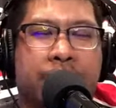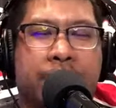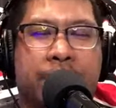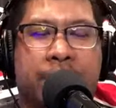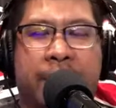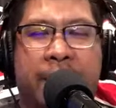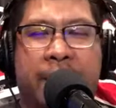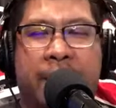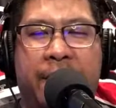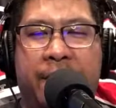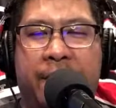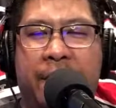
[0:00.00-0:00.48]

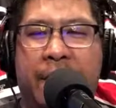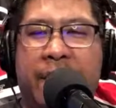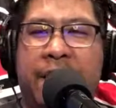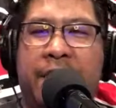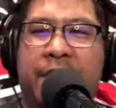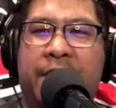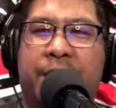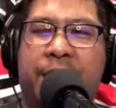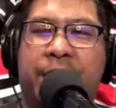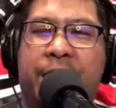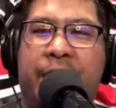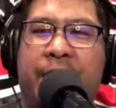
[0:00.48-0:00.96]
Good
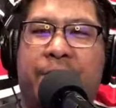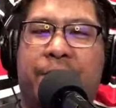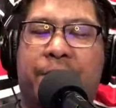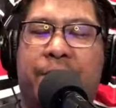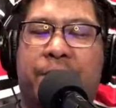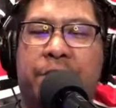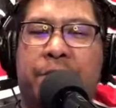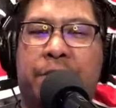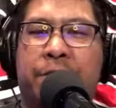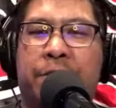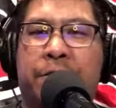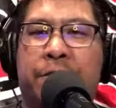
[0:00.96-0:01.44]
evening, good
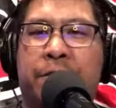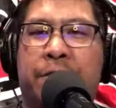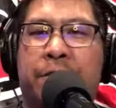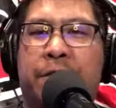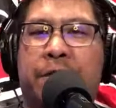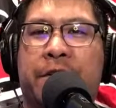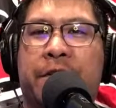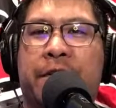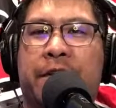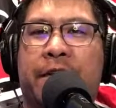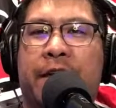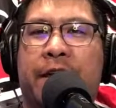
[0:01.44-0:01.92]

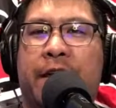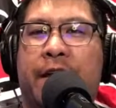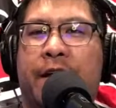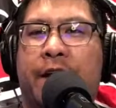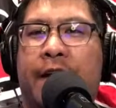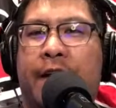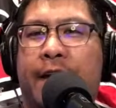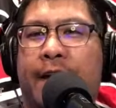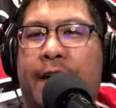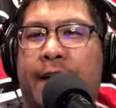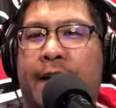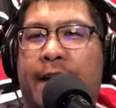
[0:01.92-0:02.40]
afternoon,
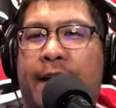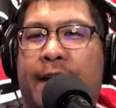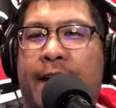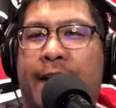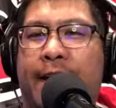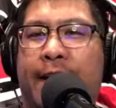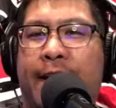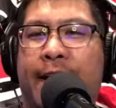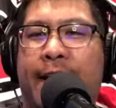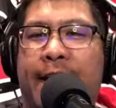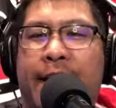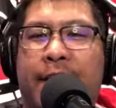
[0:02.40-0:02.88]

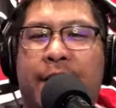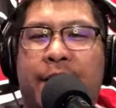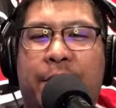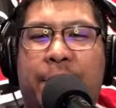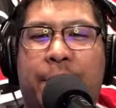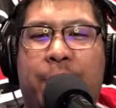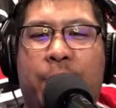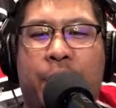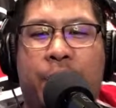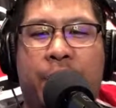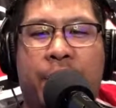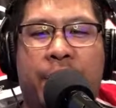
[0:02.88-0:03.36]
and
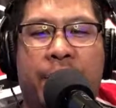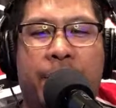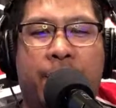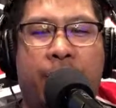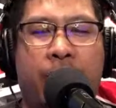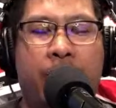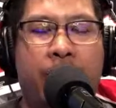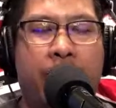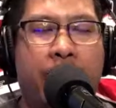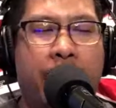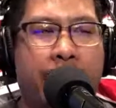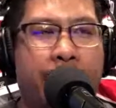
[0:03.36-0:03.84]
good morning
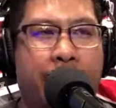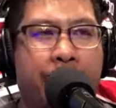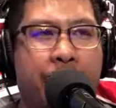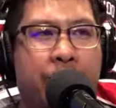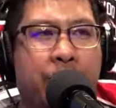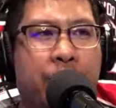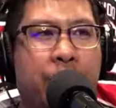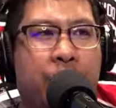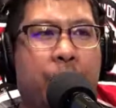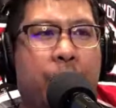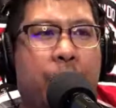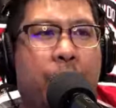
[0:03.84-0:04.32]
wherever
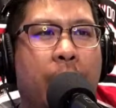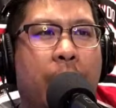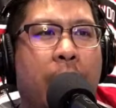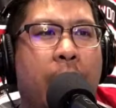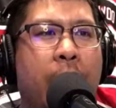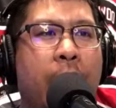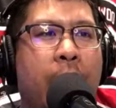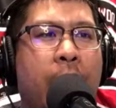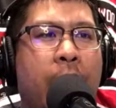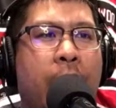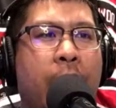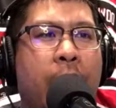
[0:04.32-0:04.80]
you
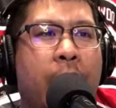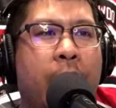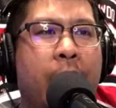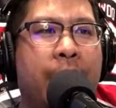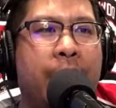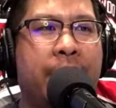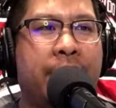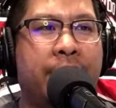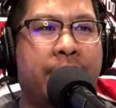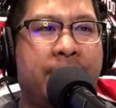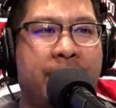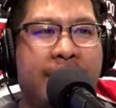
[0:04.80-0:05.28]

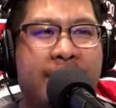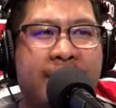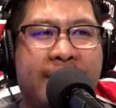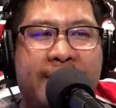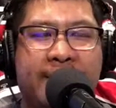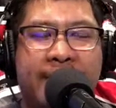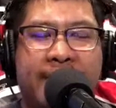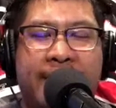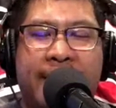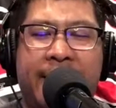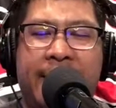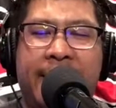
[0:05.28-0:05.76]
are.
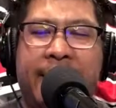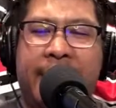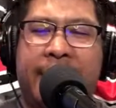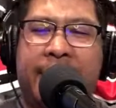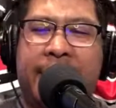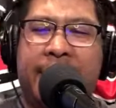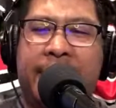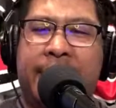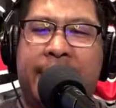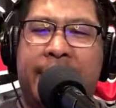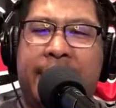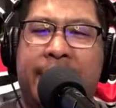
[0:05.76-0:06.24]
This is
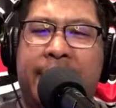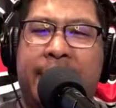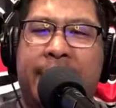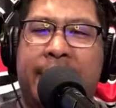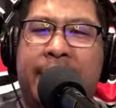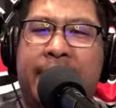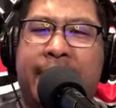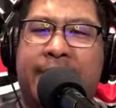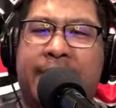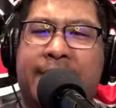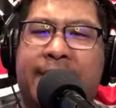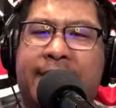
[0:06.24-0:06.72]

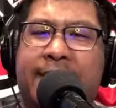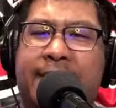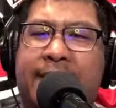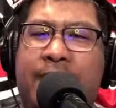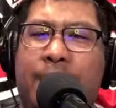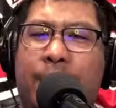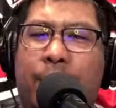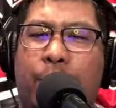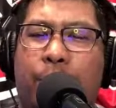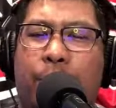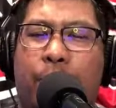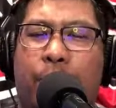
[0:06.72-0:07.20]

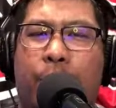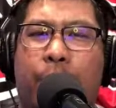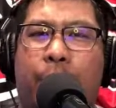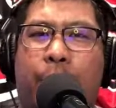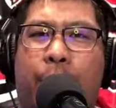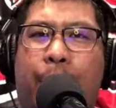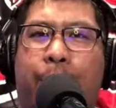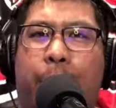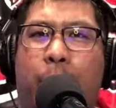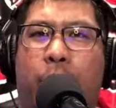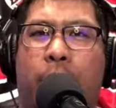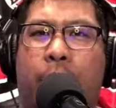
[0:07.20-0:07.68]
the Woo
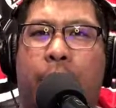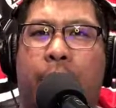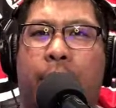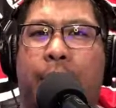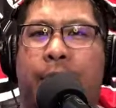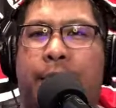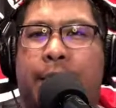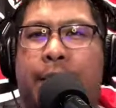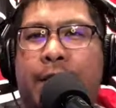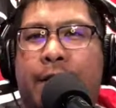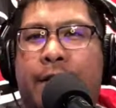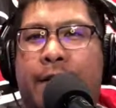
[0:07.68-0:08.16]

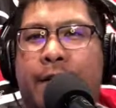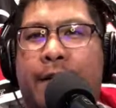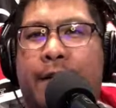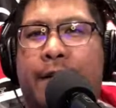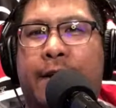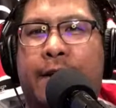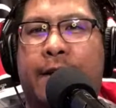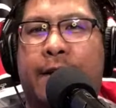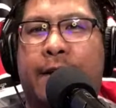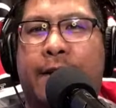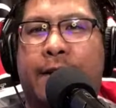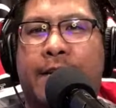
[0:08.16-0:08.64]
Report.
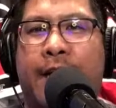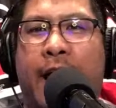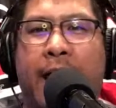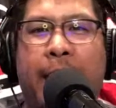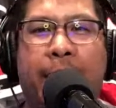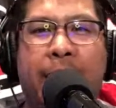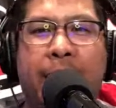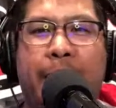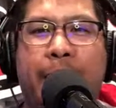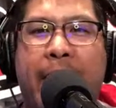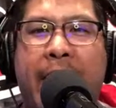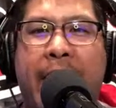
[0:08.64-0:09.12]

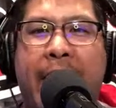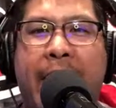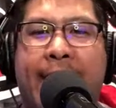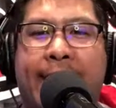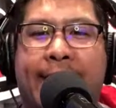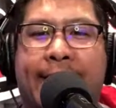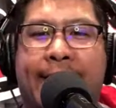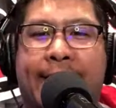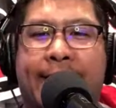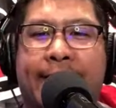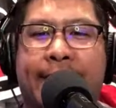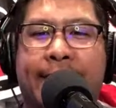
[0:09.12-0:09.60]
Coming
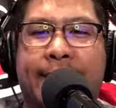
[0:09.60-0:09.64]
back